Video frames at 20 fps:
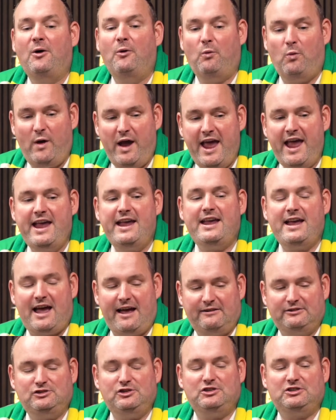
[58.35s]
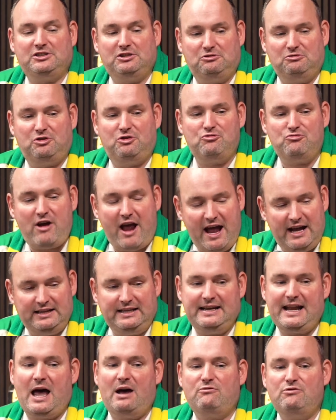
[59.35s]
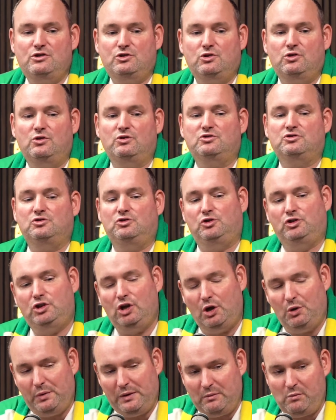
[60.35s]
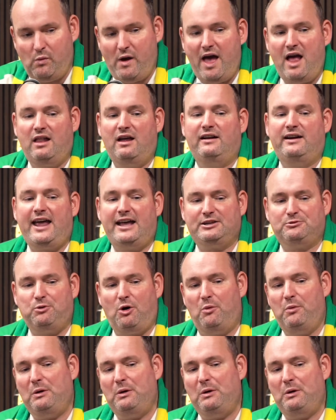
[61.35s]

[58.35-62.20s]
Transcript: we are just grinding out results and doing well, and that's what we